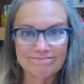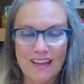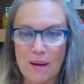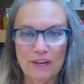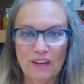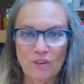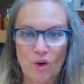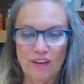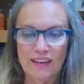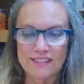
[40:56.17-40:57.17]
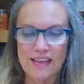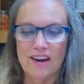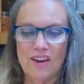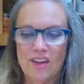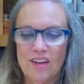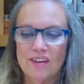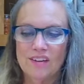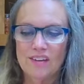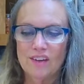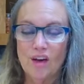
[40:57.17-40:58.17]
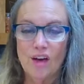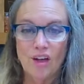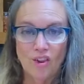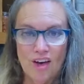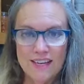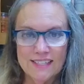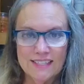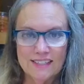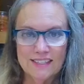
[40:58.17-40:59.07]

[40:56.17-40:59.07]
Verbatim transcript: how many of y'all guessed that a lot